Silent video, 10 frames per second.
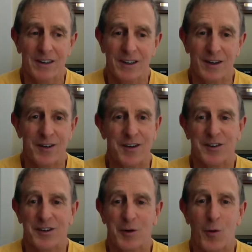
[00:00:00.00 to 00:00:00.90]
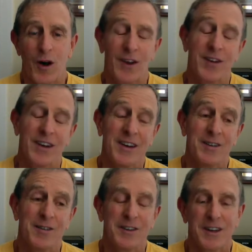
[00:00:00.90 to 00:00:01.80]
I know that's a
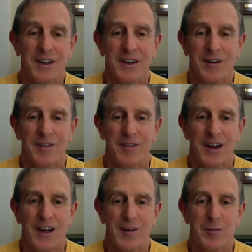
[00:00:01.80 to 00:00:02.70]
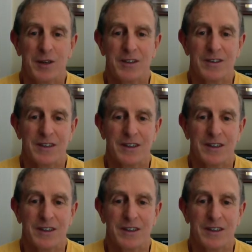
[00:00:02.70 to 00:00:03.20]
qualitative fact, but